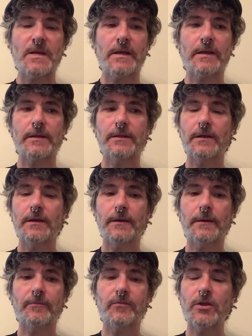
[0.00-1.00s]

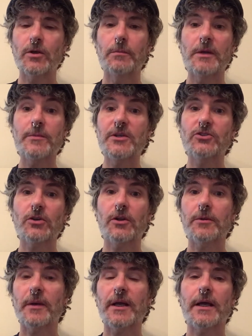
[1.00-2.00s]
And, maybe it's all
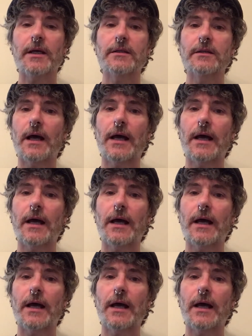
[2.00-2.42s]
in my head.